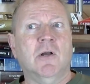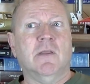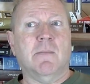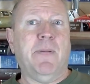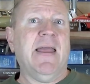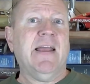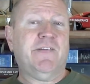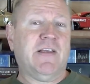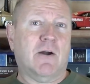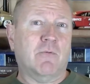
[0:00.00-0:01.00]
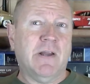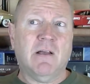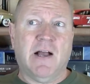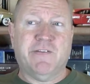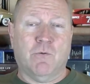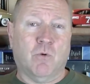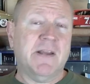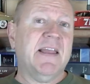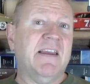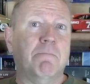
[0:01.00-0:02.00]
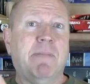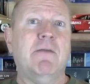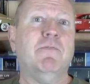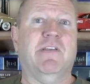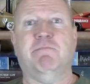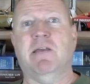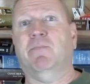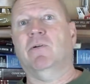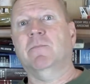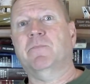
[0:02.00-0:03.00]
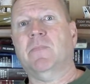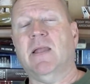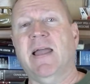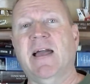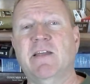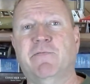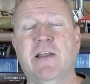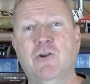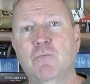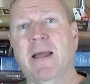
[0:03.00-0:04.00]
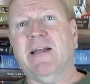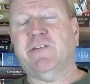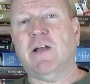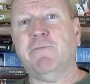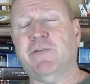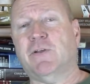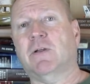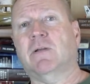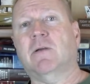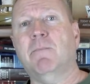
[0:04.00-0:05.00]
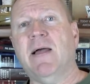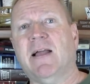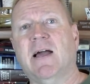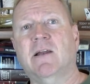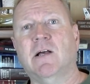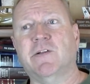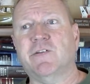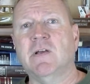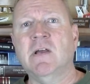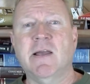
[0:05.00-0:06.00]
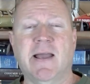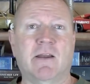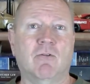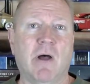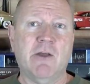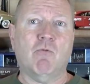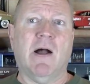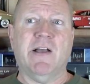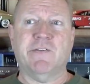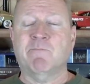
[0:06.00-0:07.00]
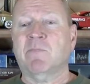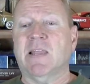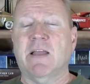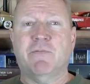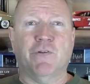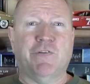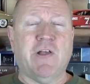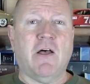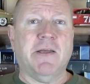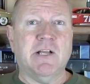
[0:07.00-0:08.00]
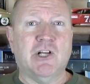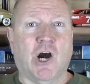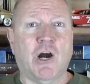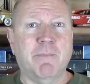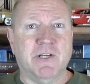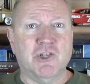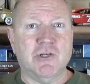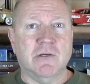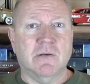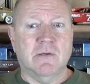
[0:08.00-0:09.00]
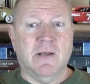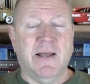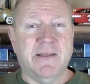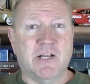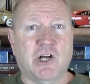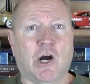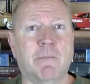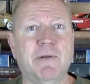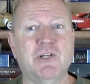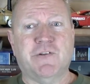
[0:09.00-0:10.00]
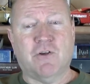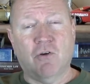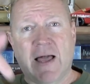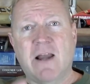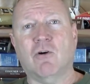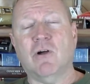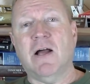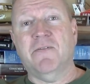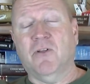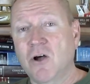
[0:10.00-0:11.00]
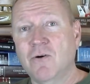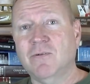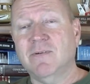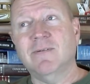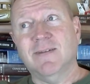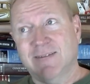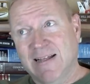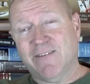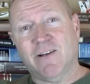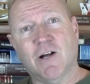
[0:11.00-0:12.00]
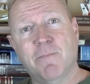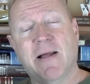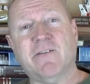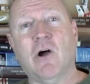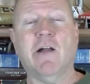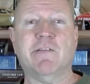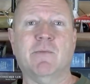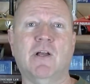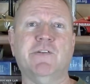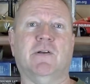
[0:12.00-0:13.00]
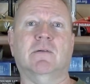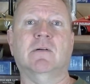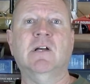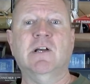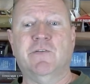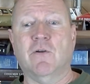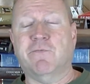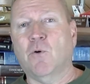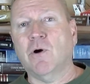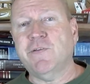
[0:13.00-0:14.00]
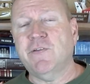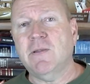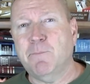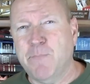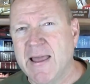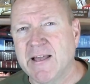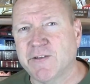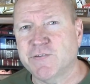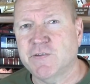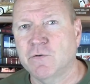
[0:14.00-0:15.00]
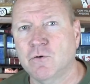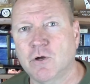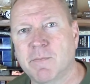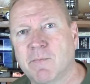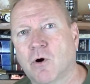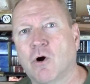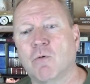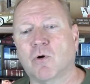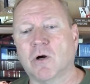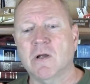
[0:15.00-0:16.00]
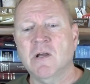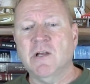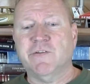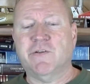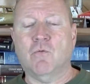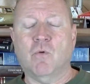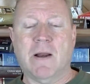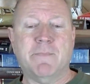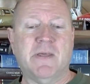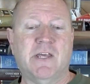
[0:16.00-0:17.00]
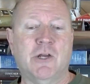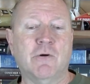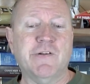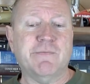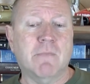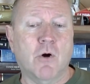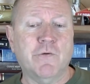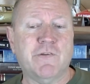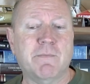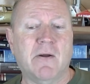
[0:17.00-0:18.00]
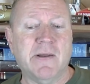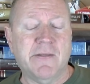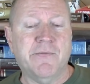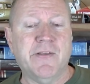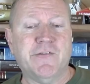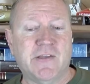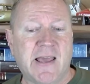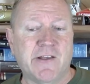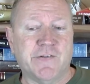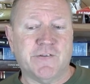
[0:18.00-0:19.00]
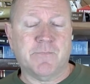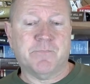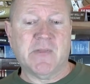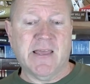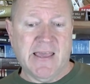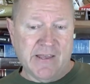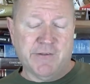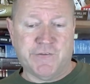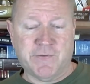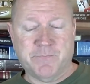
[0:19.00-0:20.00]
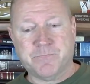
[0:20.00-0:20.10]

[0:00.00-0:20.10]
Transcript: the bank's got to realize that we're getting in bed with these people. And if they do bad stuff, it's going to come back on us. And likewise, if they're selling garbage and the garbage is collateral on the loan, that's going to come back to haunt them also. So it forces the banks to do a little bit more homework. So what I'd be curious most about in this case is